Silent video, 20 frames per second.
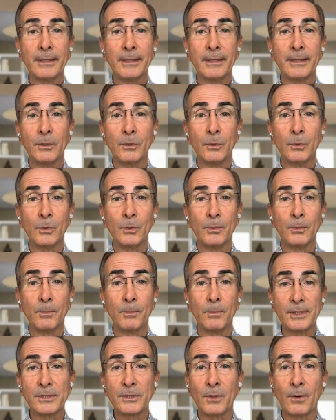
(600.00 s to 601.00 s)
to
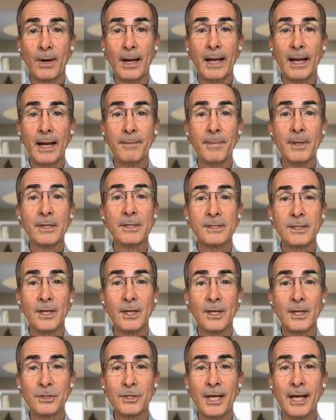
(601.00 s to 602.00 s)
prescribe
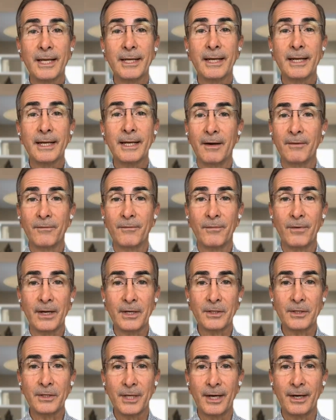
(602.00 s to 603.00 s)
sunshine and
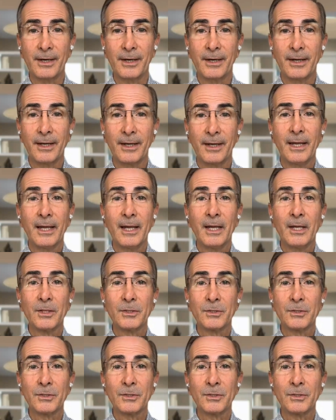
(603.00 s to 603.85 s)
fresh air. So